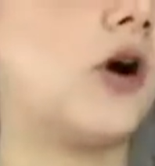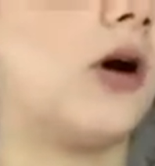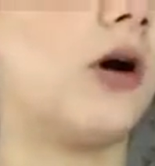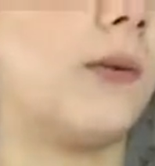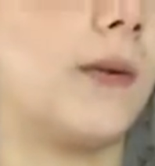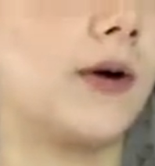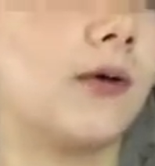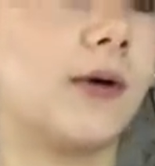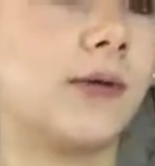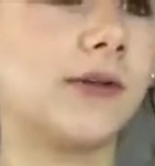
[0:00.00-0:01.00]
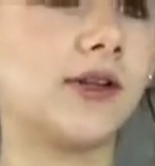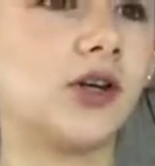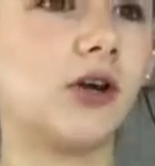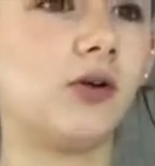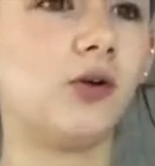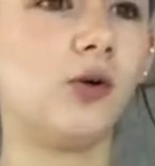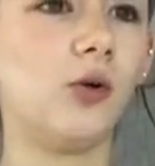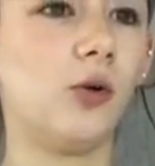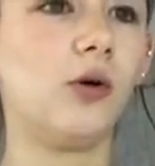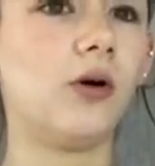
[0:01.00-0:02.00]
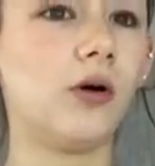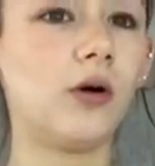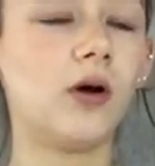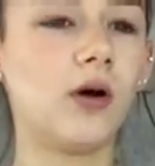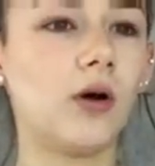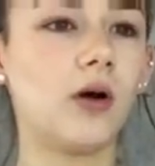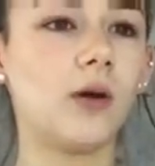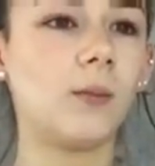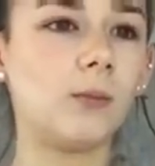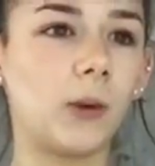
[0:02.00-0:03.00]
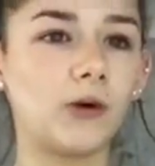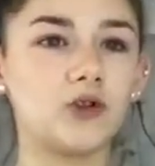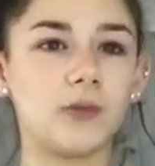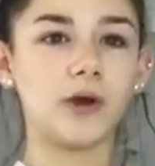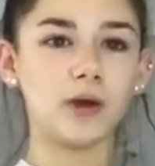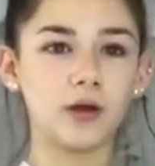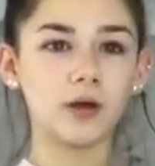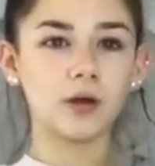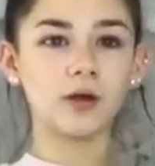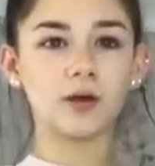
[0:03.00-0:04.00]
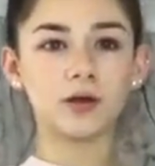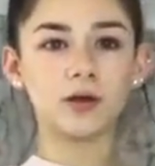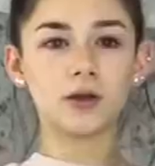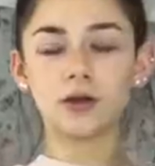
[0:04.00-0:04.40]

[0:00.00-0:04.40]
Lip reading: oh, I'm gonna wear my t-shirt, no. I'm gonna jump there.